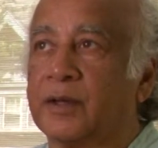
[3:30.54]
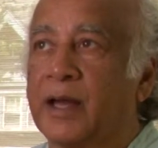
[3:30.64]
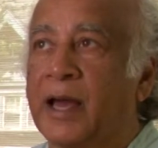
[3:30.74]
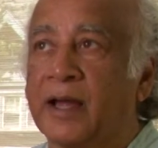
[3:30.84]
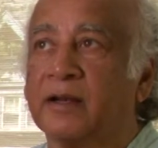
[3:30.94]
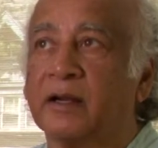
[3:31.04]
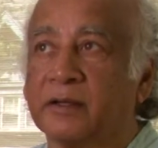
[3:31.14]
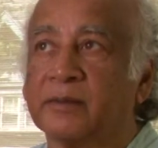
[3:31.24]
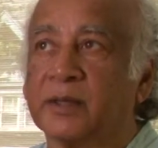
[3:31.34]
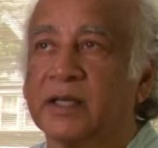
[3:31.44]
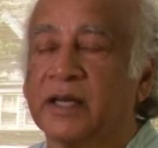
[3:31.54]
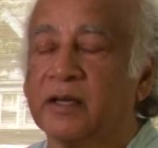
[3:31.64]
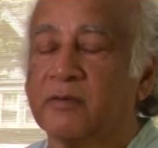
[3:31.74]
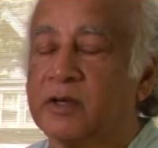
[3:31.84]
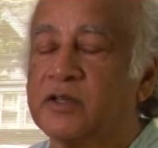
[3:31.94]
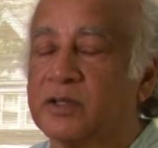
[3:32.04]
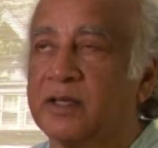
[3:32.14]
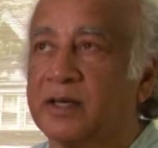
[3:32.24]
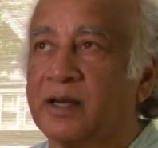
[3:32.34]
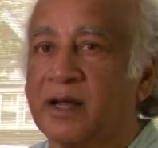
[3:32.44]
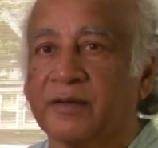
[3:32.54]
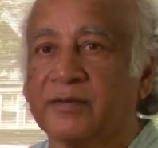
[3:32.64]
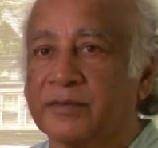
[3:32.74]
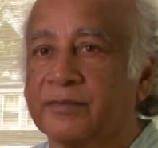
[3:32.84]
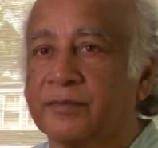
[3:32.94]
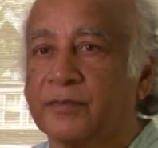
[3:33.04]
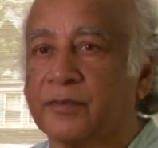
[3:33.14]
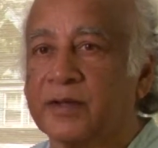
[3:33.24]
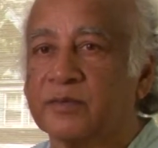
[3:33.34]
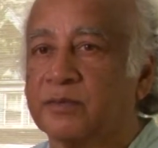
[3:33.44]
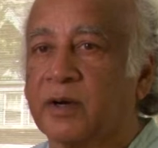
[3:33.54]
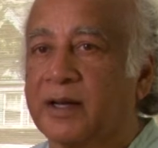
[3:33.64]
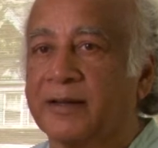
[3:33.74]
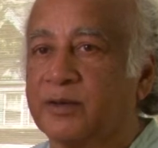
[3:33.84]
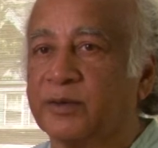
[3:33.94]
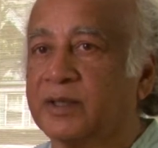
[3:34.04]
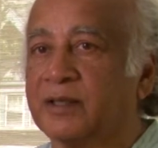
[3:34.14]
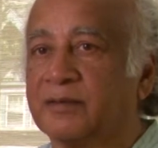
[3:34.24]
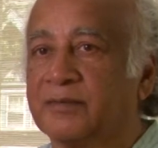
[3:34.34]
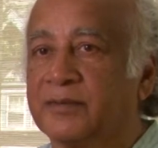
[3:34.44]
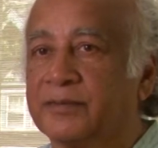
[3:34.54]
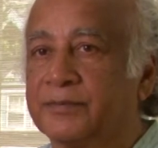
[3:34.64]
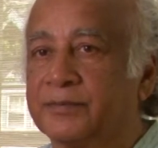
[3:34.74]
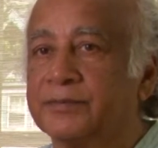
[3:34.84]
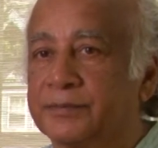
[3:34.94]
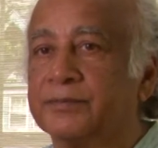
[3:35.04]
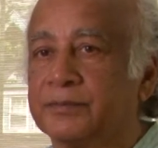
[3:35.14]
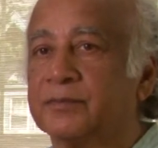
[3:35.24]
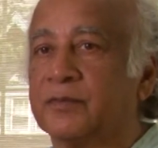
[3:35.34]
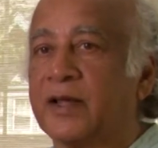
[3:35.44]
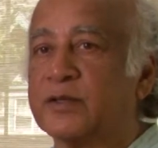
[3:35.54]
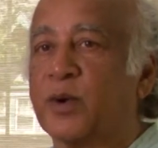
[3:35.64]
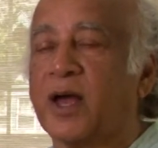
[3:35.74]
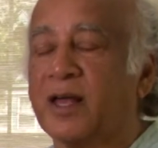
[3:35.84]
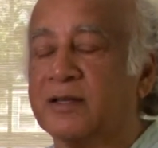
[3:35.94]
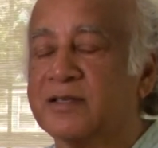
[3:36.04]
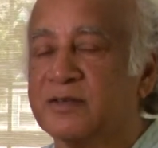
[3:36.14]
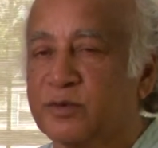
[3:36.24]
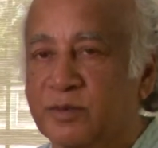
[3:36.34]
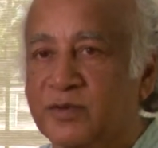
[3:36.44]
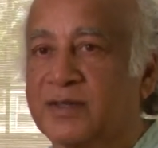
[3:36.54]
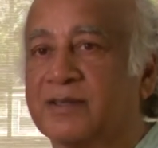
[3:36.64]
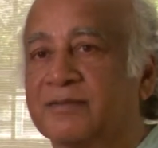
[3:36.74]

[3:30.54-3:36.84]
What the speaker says: and ultimately enrich their lives. That's why I do it. That's why I listen to music.